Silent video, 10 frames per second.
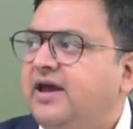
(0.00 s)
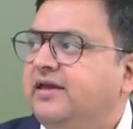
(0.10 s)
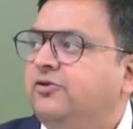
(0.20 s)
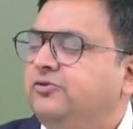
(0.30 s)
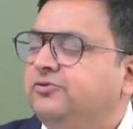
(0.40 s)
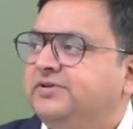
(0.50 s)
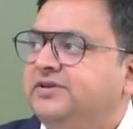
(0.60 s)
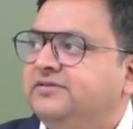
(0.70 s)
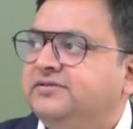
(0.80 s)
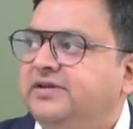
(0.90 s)
can also say
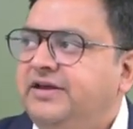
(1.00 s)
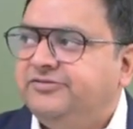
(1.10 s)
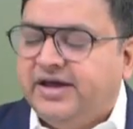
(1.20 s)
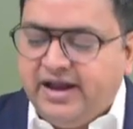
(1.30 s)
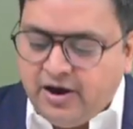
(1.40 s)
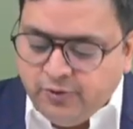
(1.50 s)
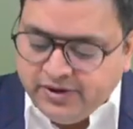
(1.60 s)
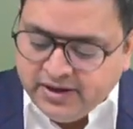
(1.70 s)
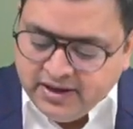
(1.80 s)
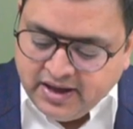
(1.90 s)
this is leaves allowed.